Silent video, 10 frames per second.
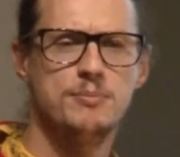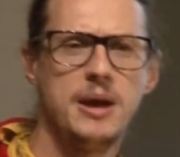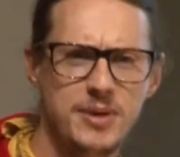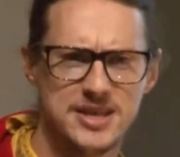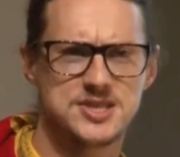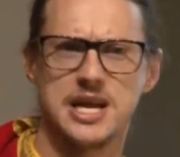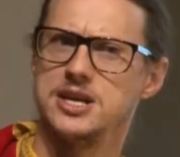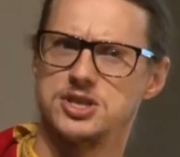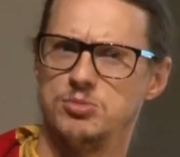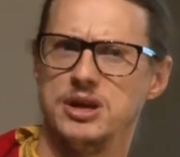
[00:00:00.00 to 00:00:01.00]
Maybe this
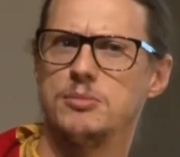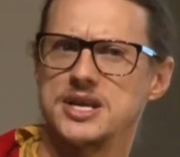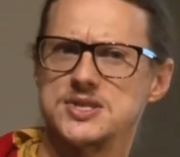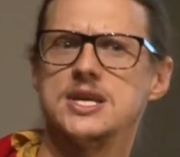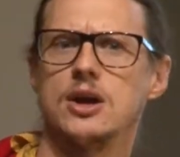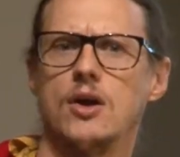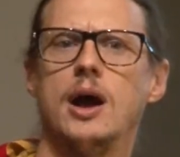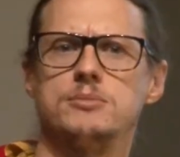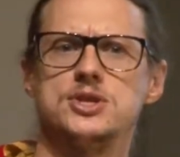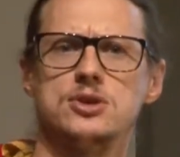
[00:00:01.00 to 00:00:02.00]
data should be in my
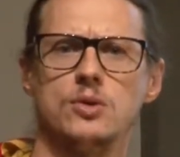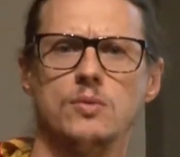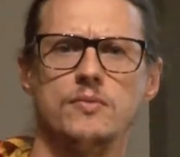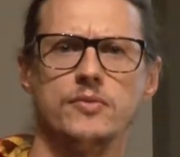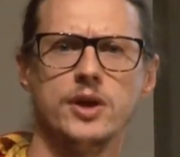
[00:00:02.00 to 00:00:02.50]
CRM too.